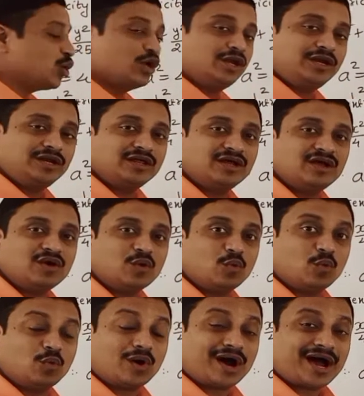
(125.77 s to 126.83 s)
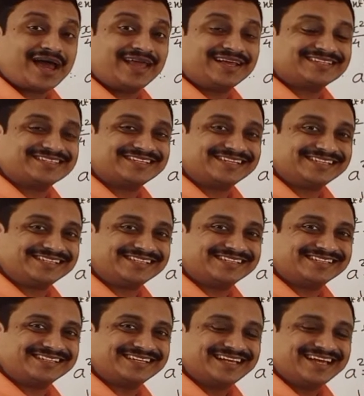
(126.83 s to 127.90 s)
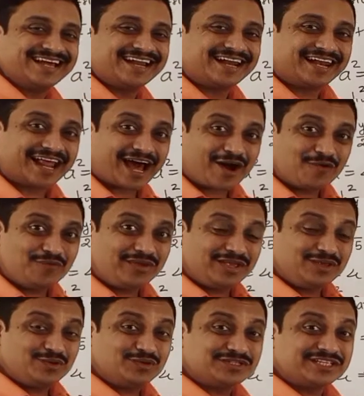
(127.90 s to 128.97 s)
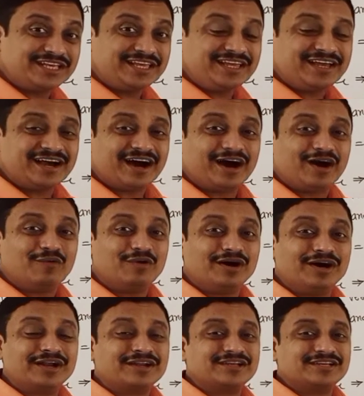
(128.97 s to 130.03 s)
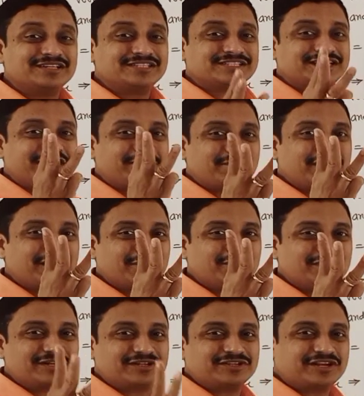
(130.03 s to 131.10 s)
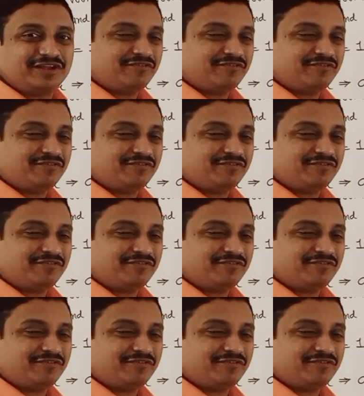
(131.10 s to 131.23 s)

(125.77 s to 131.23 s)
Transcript: on y axis. Now we using our statement number 3